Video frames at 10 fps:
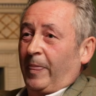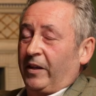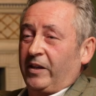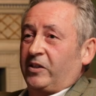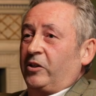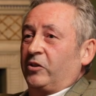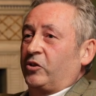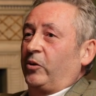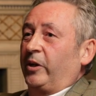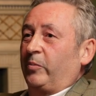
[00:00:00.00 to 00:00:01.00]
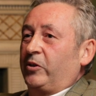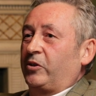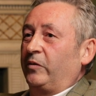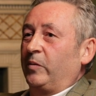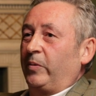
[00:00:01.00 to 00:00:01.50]
And that's an historic
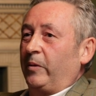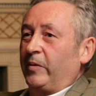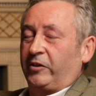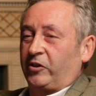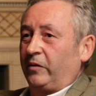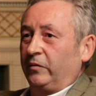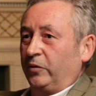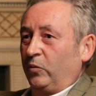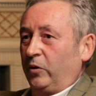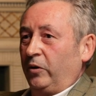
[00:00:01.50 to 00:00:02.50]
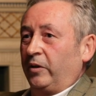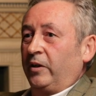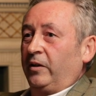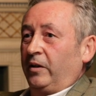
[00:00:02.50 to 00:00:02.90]
picture of the Perm that travelled the world,